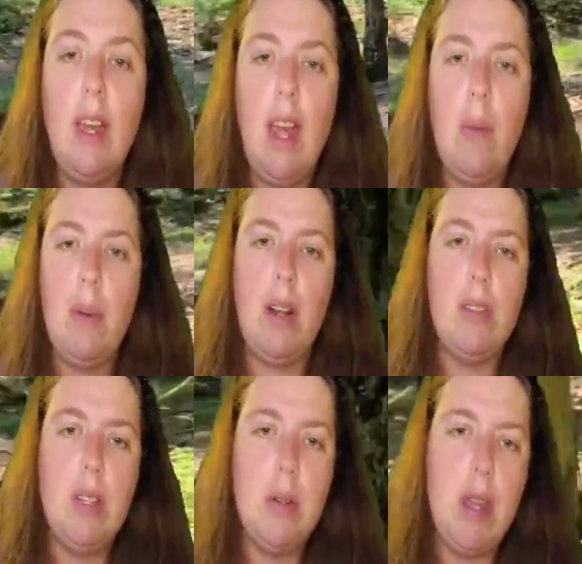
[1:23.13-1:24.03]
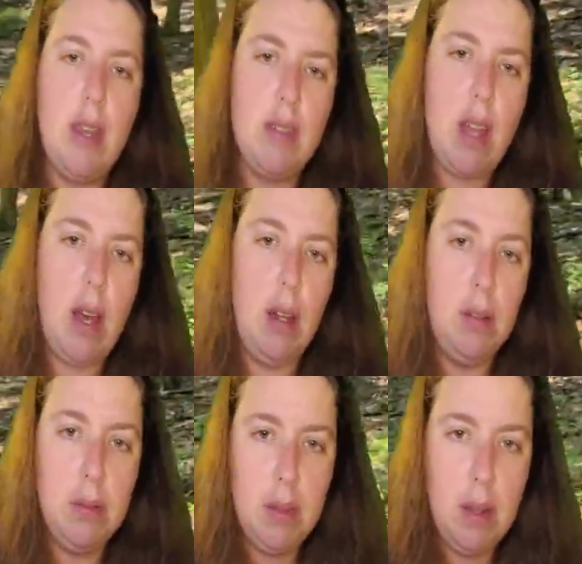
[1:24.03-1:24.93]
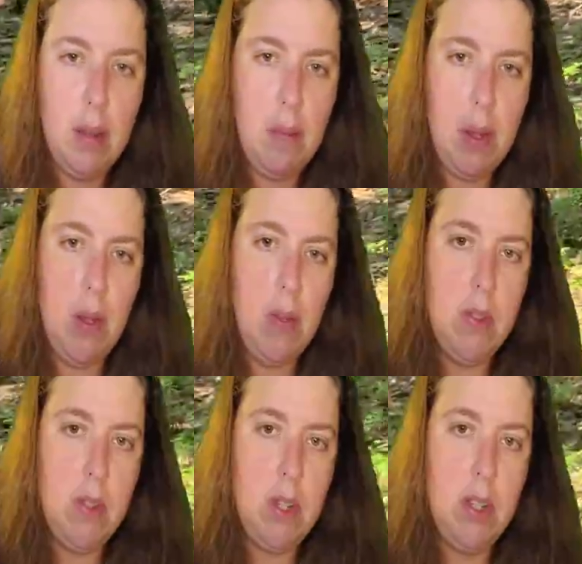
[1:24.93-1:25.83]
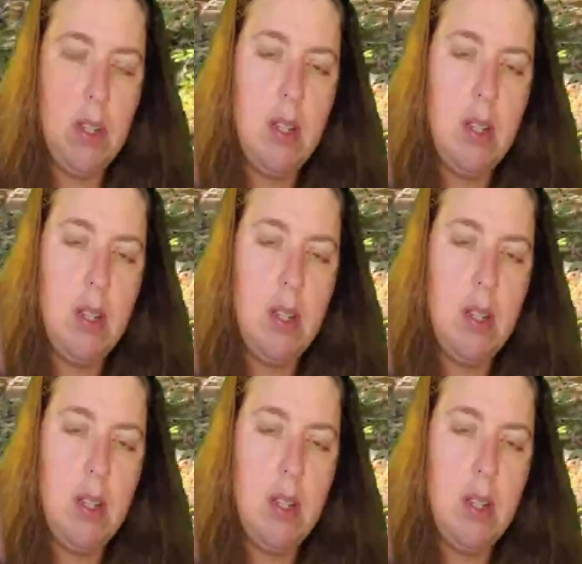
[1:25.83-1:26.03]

And what I'll do is I'll post